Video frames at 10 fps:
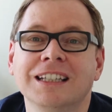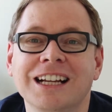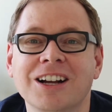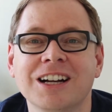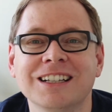
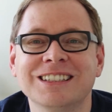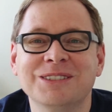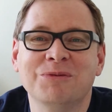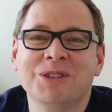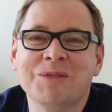Hey
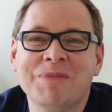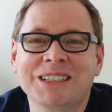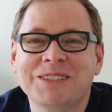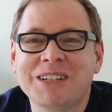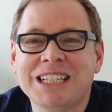guys, welcome
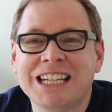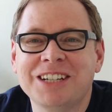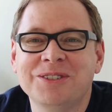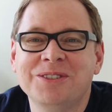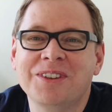back to my
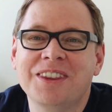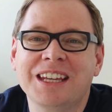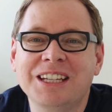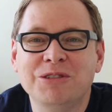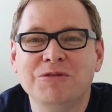channel.
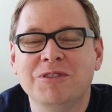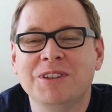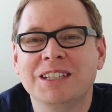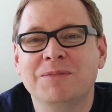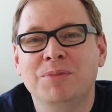Thank you for
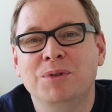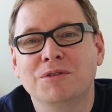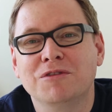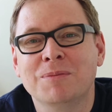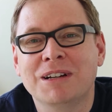the
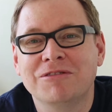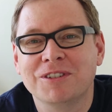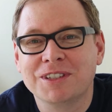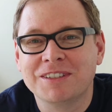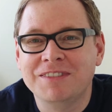support for my
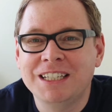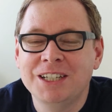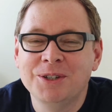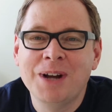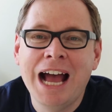first
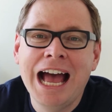video.